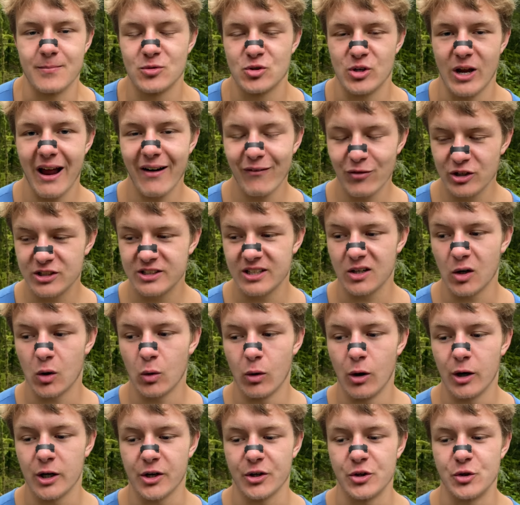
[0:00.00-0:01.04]
So every single
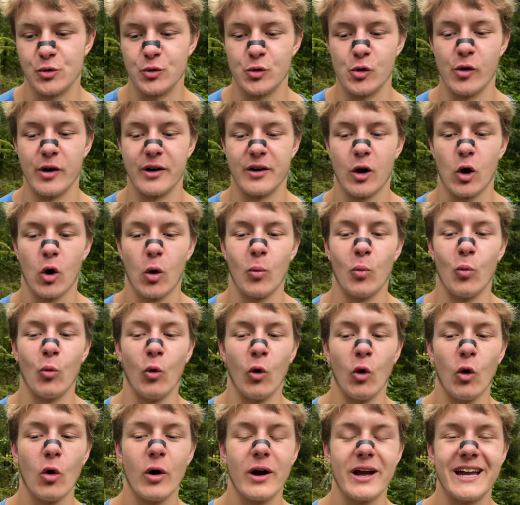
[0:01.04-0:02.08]
workout you do at home
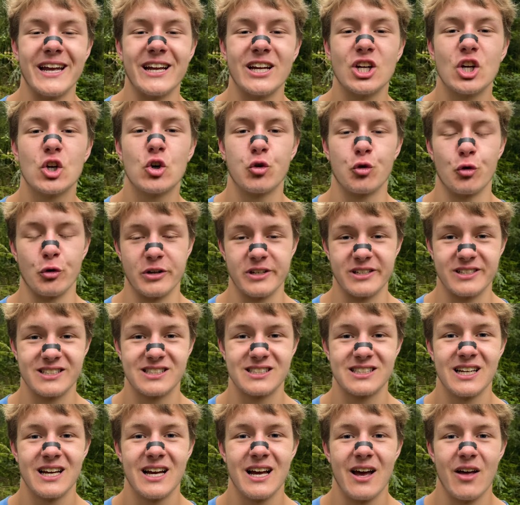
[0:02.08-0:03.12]
will
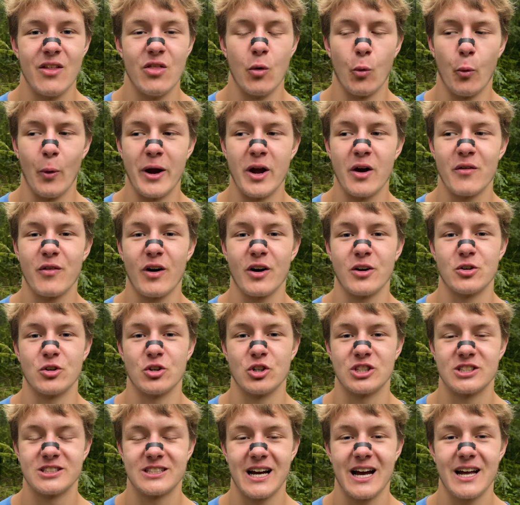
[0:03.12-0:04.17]
increase the way of
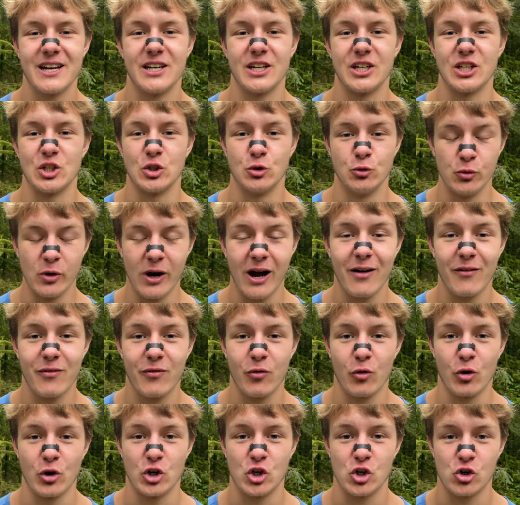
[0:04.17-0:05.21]
understanding you have
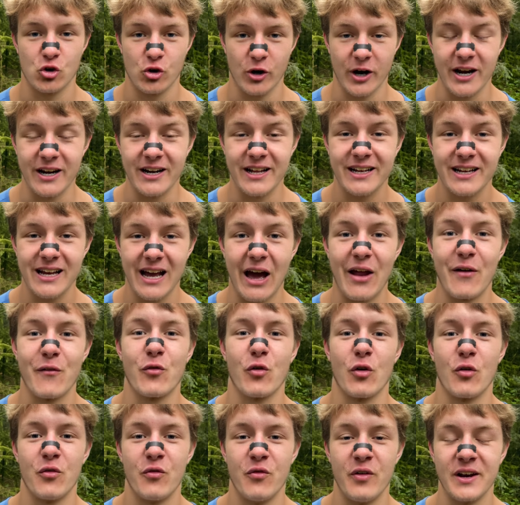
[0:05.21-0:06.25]
for training and
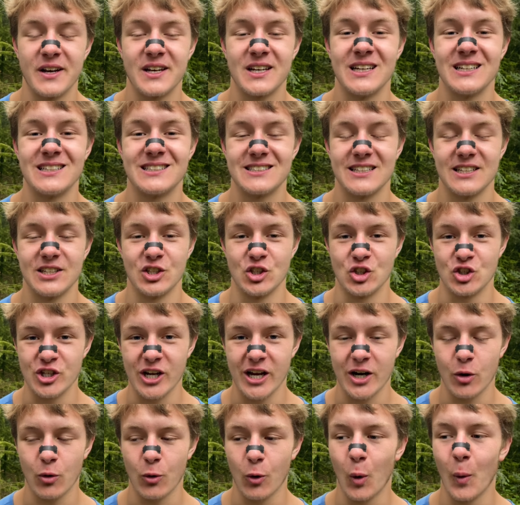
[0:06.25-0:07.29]
for fitness in
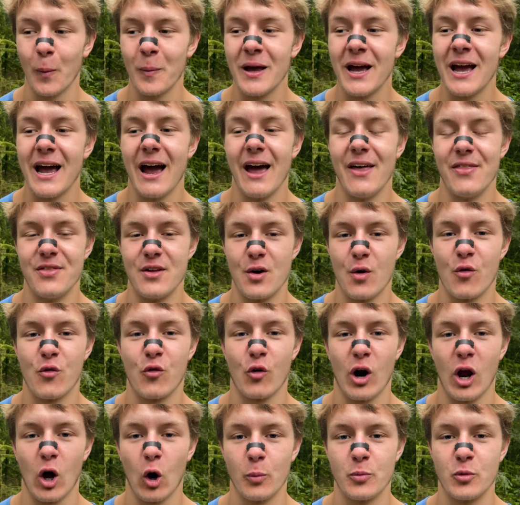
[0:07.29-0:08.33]
general, and
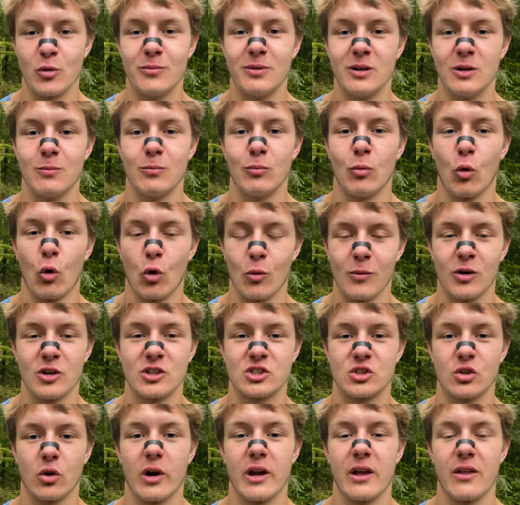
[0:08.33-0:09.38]
therefore help you build more
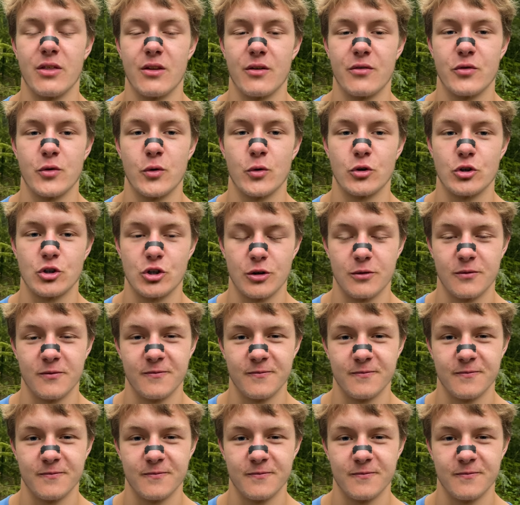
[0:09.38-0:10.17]
muscle in the future.